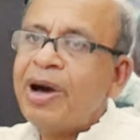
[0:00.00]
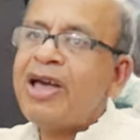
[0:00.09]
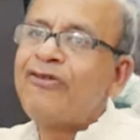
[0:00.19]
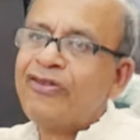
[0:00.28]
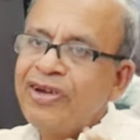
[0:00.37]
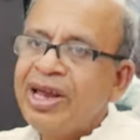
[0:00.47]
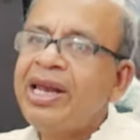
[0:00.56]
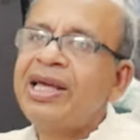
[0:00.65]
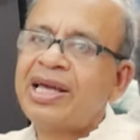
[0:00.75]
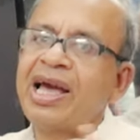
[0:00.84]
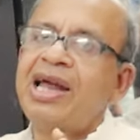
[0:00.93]
my
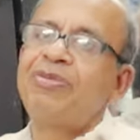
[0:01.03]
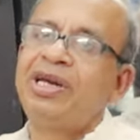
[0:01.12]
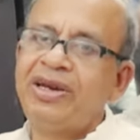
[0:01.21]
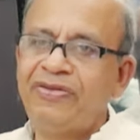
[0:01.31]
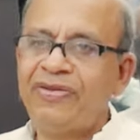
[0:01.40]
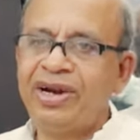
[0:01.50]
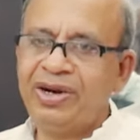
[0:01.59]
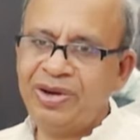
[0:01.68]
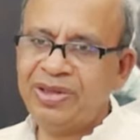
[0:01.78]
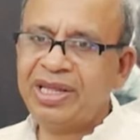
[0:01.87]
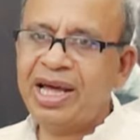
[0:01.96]
feeling can be different
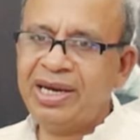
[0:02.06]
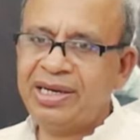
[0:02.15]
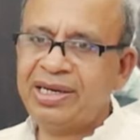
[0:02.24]
on that.